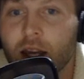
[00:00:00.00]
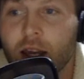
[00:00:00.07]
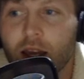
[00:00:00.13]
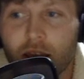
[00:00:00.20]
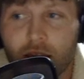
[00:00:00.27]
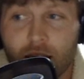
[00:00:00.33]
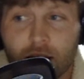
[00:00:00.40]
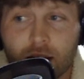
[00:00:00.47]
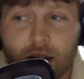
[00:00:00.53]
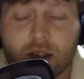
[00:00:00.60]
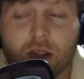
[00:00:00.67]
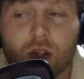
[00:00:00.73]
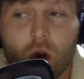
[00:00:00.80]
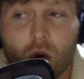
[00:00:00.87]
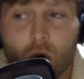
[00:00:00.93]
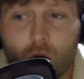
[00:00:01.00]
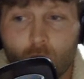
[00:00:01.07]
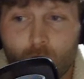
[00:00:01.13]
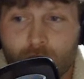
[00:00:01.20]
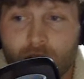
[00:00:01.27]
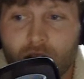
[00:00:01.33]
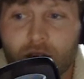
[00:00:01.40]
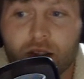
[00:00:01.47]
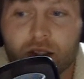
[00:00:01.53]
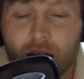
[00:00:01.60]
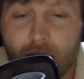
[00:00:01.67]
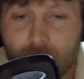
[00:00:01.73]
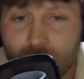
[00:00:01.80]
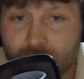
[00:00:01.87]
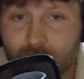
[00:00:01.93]
hey, let's go kick the
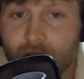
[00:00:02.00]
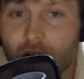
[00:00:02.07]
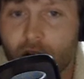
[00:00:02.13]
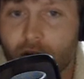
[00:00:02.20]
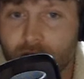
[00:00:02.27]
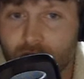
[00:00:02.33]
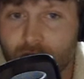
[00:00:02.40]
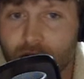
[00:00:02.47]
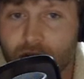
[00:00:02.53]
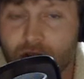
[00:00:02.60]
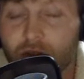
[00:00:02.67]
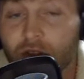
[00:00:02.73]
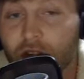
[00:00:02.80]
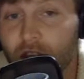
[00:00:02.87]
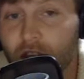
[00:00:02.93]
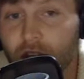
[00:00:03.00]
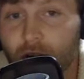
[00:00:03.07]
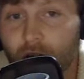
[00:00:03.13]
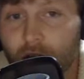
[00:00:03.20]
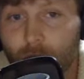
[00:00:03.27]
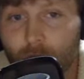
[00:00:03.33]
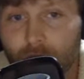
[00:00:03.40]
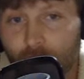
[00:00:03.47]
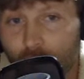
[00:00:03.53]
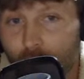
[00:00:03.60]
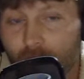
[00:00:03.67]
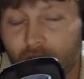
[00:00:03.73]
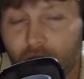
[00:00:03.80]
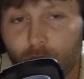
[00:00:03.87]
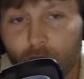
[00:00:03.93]
tires on Kelvin Joseph again. Like, we know
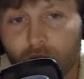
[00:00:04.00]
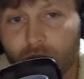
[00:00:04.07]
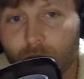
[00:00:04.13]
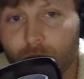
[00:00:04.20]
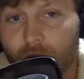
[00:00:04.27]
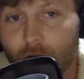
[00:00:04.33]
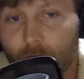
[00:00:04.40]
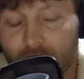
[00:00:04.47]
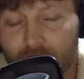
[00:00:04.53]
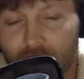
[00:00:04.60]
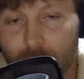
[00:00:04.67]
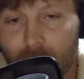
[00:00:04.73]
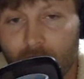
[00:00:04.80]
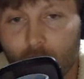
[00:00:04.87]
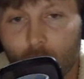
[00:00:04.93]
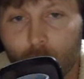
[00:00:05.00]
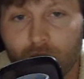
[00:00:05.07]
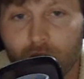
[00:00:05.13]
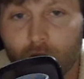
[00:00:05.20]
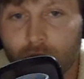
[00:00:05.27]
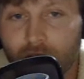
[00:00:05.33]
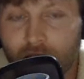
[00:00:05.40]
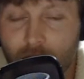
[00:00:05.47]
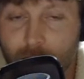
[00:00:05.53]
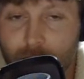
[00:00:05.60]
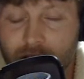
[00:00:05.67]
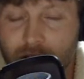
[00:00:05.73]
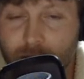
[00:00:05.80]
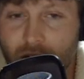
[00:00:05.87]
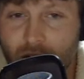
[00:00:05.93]
him, we know what he's about, we know that he can play
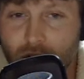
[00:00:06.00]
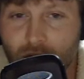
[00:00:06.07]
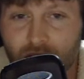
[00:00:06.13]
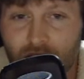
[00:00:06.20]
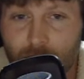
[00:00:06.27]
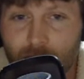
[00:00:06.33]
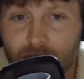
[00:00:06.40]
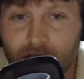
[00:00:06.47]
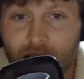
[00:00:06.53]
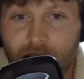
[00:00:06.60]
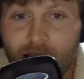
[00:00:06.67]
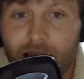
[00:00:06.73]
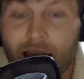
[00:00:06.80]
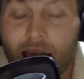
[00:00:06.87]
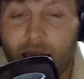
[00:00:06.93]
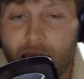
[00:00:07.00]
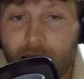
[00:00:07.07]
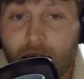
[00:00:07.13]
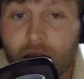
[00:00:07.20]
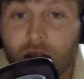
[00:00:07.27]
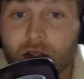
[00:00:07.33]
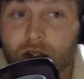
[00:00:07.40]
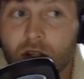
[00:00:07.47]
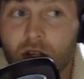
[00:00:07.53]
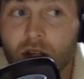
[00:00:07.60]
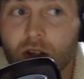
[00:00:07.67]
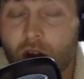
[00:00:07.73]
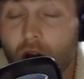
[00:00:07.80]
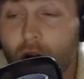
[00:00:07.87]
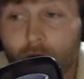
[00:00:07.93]
special teams. And
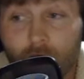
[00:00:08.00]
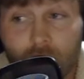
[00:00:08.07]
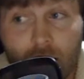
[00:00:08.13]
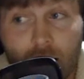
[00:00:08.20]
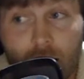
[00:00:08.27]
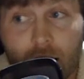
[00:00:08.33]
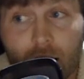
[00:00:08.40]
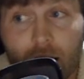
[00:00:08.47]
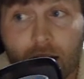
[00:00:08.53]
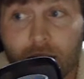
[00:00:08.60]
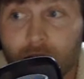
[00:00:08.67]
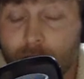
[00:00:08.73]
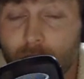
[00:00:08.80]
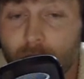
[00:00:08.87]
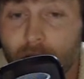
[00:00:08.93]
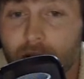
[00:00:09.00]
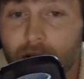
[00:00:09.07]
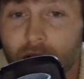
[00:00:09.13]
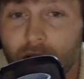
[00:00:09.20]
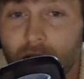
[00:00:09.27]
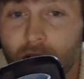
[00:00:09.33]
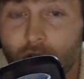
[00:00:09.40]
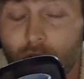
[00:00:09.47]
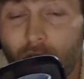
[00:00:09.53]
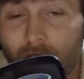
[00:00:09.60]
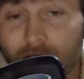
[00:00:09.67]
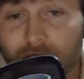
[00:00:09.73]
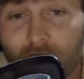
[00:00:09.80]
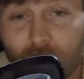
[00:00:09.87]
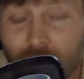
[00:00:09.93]
not only that, guys, but you guys
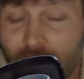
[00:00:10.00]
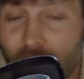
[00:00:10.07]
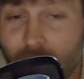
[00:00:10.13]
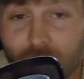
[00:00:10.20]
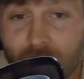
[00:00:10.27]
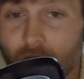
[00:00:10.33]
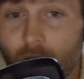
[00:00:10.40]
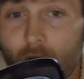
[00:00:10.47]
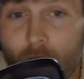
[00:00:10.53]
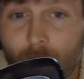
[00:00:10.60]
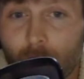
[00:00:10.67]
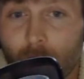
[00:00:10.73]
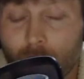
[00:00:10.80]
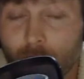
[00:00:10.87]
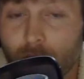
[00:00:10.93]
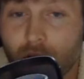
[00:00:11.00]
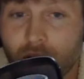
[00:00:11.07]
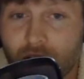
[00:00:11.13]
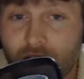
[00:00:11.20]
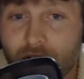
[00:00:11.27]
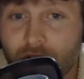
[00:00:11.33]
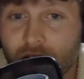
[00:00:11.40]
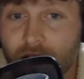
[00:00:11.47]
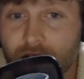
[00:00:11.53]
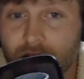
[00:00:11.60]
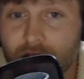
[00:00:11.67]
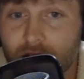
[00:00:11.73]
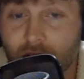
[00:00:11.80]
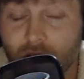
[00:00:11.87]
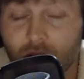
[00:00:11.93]
kind of have a slot problem on defense.
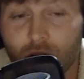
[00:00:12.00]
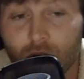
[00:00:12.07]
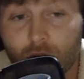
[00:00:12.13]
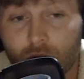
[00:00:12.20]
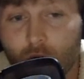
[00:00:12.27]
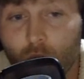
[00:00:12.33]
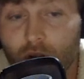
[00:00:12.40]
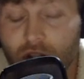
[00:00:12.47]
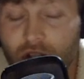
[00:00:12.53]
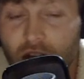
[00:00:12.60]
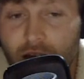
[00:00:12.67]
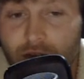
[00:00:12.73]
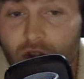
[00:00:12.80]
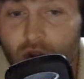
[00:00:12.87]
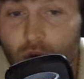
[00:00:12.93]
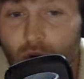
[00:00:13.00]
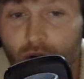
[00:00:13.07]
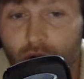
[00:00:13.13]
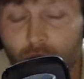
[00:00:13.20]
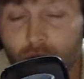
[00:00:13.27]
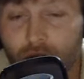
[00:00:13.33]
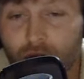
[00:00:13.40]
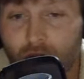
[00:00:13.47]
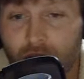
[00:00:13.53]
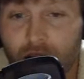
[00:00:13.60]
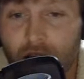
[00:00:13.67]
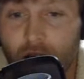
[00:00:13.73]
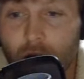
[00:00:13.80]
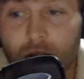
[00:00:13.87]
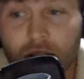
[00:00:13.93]
You don't know what you have in Jordan Lewis right
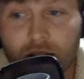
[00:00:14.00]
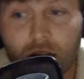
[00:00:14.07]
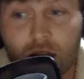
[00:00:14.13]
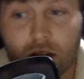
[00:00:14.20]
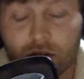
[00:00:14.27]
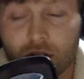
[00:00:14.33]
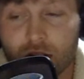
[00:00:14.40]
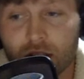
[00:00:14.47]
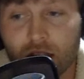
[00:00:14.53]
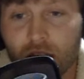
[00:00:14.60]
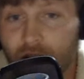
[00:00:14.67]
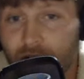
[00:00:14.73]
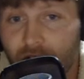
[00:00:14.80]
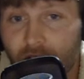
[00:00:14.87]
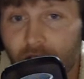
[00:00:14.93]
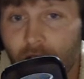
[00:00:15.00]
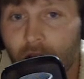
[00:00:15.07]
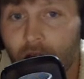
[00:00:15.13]
now. He's kind of looked iffy.